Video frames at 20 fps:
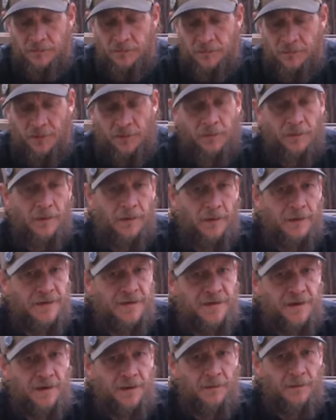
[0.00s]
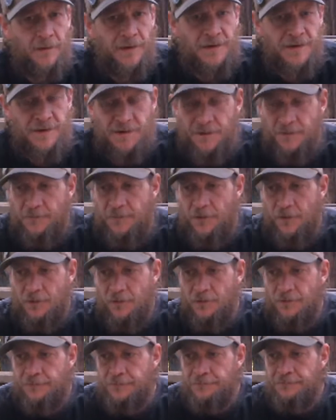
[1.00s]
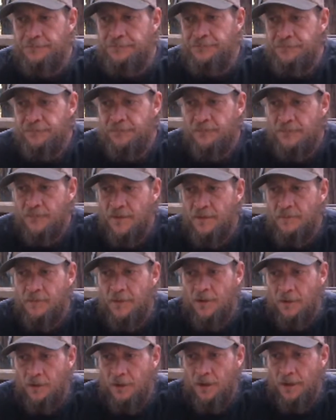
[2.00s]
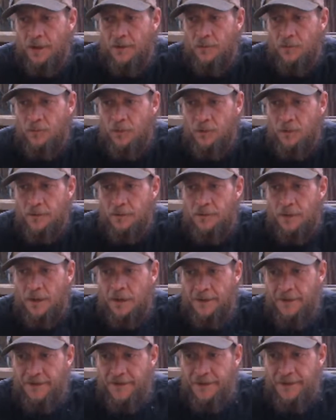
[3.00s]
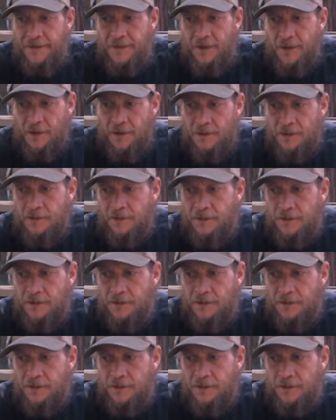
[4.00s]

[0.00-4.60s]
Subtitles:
really see a reason to vote. All right, word, I get that.